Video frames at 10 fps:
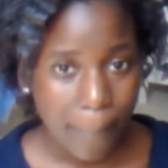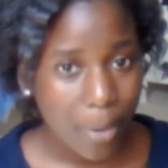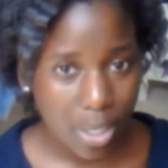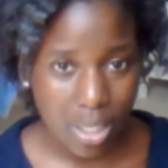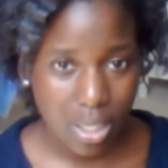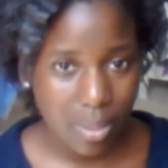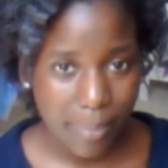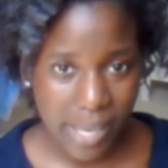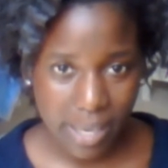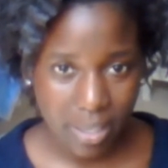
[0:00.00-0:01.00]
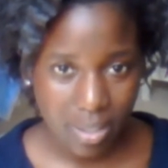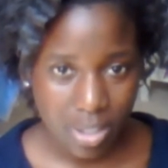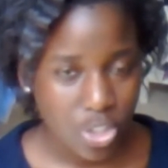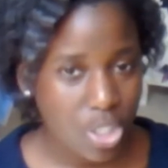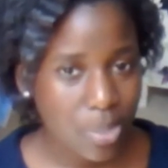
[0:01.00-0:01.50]
put it in the bag.
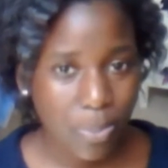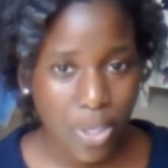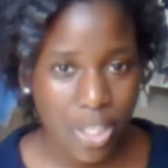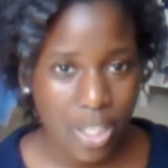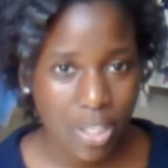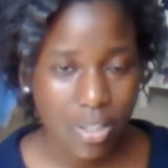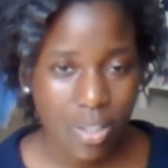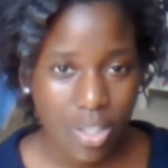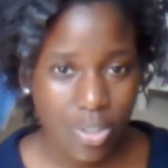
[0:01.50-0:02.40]
Just put it in.